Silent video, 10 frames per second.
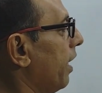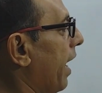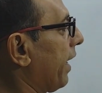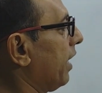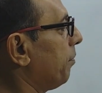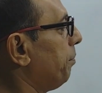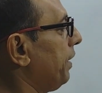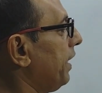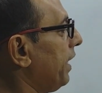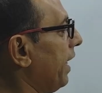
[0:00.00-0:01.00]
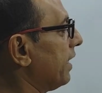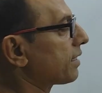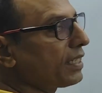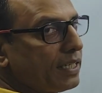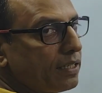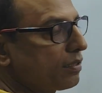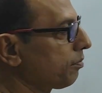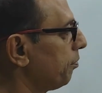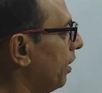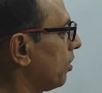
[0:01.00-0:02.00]
angle BAC,
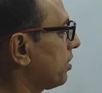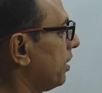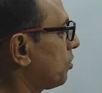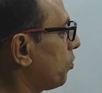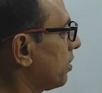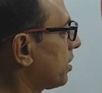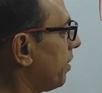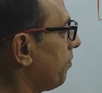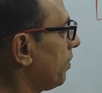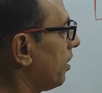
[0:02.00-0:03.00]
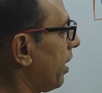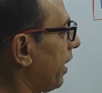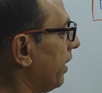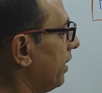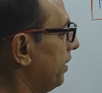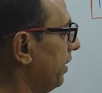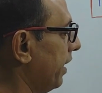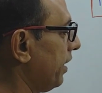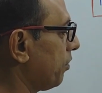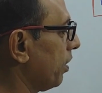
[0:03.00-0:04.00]
because these two are same. Angle
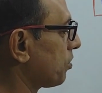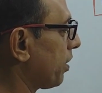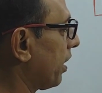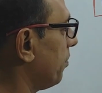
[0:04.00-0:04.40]
DA equals to